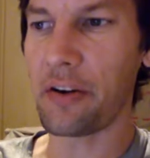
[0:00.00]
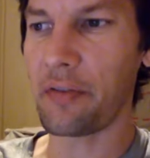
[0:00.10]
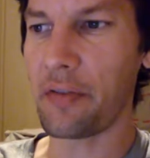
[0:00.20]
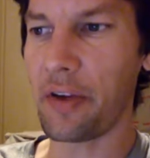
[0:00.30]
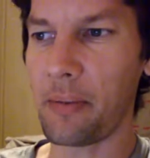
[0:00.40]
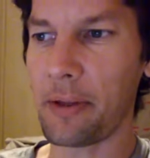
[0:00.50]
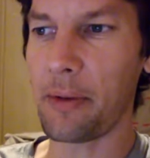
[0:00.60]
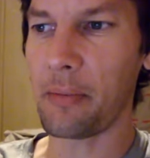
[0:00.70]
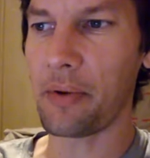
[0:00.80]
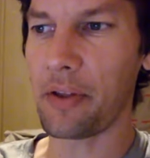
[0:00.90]
or your family
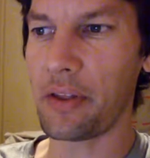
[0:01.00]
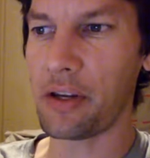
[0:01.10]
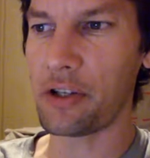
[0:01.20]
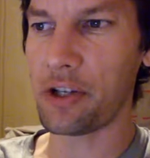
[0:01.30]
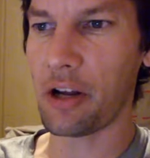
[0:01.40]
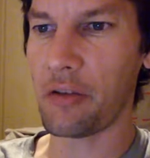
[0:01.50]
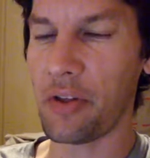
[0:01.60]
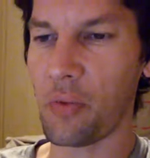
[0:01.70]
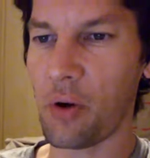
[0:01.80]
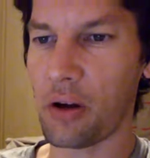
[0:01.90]
member that they shut off
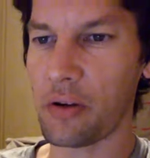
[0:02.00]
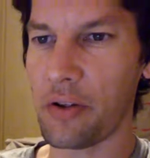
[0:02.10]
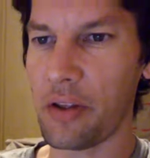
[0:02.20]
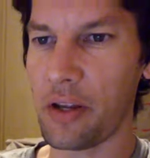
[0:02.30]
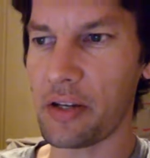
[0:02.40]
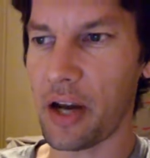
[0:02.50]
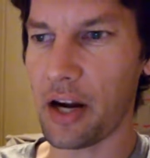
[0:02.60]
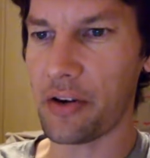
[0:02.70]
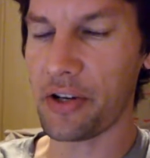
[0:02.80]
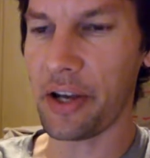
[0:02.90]
the water to the
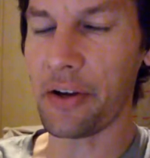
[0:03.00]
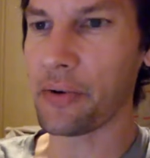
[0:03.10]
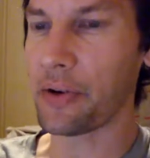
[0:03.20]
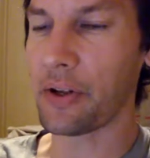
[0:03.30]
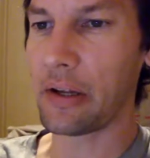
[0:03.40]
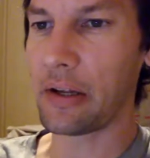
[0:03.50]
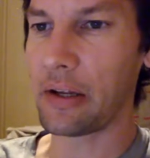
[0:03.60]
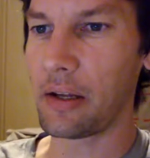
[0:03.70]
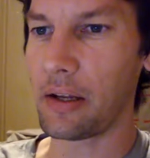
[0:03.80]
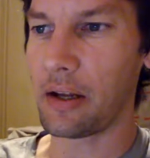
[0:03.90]
entire town.
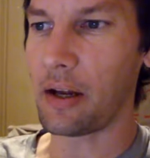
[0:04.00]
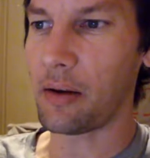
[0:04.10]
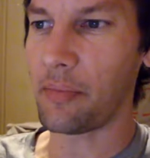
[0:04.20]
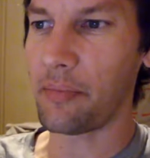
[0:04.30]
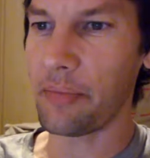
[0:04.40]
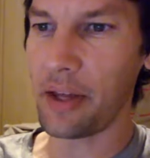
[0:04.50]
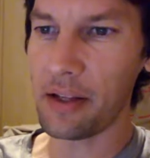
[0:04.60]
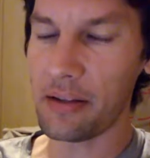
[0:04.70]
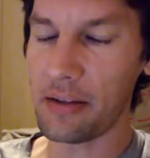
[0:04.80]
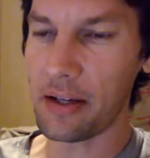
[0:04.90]

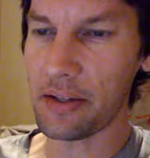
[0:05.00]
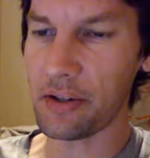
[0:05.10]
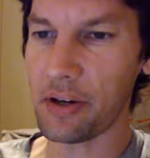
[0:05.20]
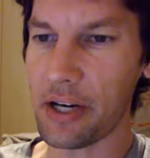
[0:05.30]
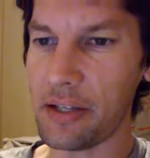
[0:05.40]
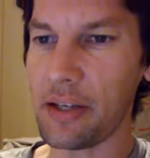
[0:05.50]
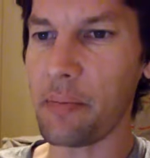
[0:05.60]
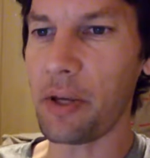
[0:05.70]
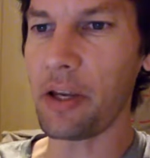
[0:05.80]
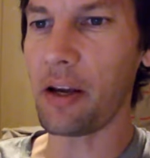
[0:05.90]
That's crazy to
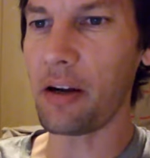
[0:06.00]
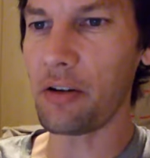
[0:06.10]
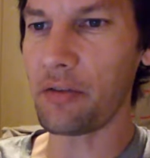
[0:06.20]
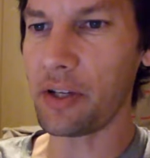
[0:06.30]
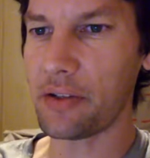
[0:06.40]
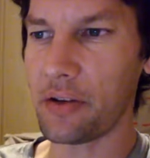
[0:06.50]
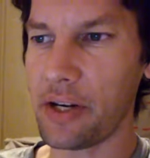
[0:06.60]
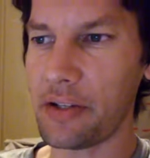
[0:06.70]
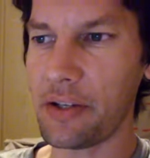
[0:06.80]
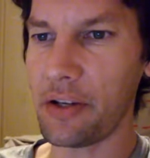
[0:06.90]
me. I don't know if that's
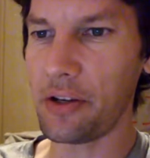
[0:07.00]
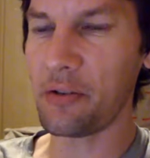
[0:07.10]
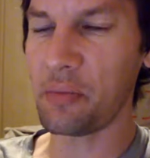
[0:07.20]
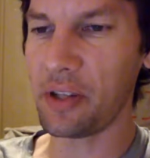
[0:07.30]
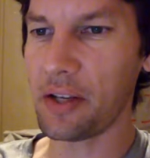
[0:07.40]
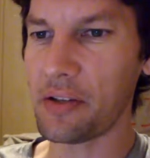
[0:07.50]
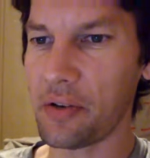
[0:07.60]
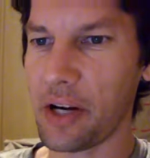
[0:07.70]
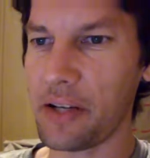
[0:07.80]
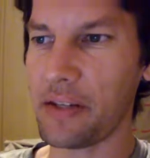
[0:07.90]
crazy to you, but that's
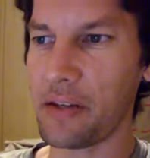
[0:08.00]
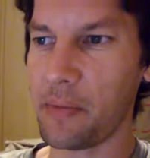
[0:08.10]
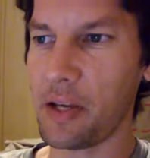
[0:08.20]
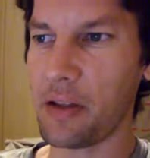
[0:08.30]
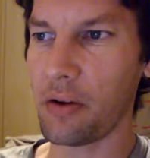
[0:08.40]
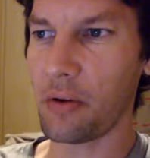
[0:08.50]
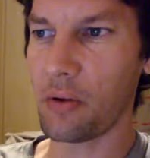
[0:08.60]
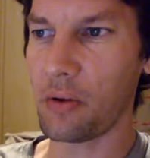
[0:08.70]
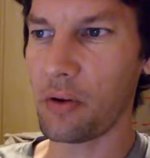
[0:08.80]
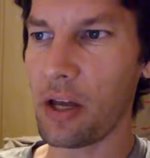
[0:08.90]
crazy to me that a
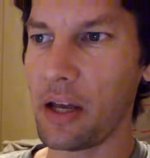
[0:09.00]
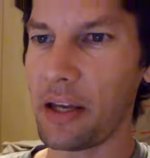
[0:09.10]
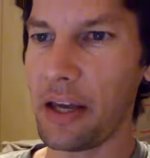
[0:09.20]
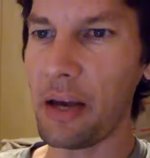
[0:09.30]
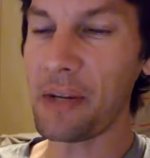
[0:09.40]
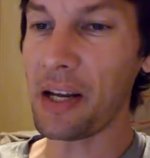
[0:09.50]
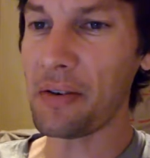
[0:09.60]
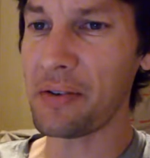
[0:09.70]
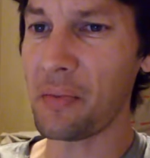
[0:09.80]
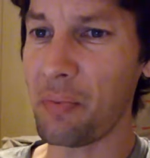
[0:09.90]
whole... Cape Town
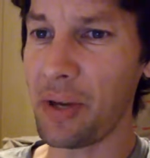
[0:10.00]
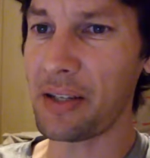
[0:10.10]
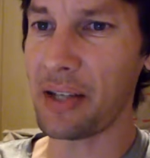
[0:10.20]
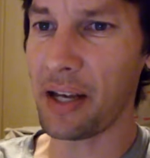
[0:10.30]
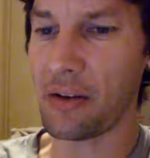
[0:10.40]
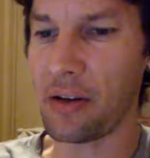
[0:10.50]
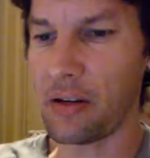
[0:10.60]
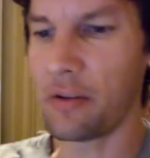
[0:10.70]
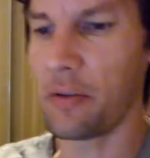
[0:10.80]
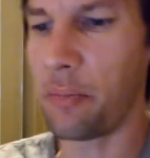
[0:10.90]
is a big town. I
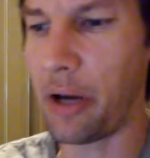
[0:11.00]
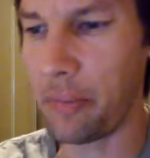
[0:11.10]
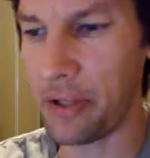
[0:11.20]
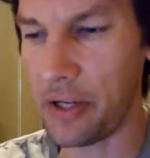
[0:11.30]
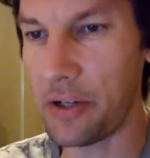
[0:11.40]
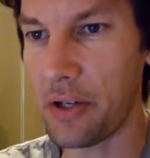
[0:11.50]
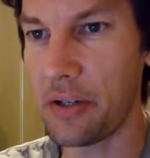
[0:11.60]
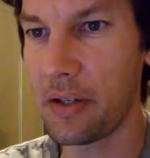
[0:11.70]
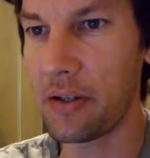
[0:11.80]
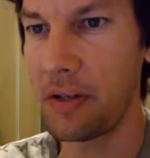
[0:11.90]
don't know what the population
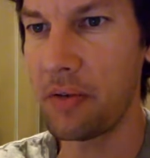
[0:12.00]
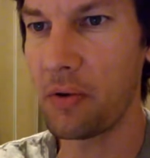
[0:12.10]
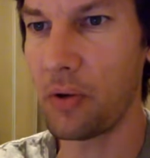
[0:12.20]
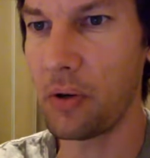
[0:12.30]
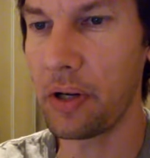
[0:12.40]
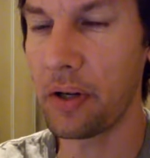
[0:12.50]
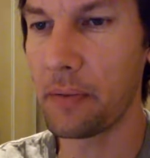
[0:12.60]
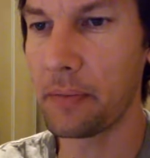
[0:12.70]
is. Let's see real quick.